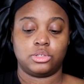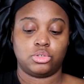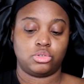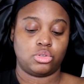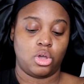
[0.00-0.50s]

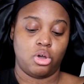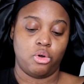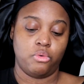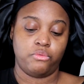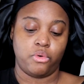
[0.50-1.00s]

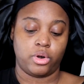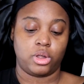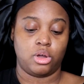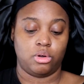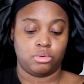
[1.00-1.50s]
So, four
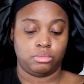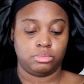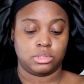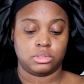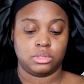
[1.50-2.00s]

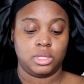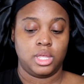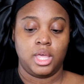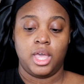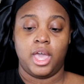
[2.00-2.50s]
combs.
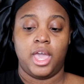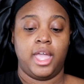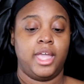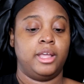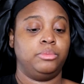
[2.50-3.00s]

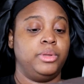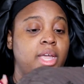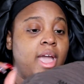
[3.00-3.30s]
And we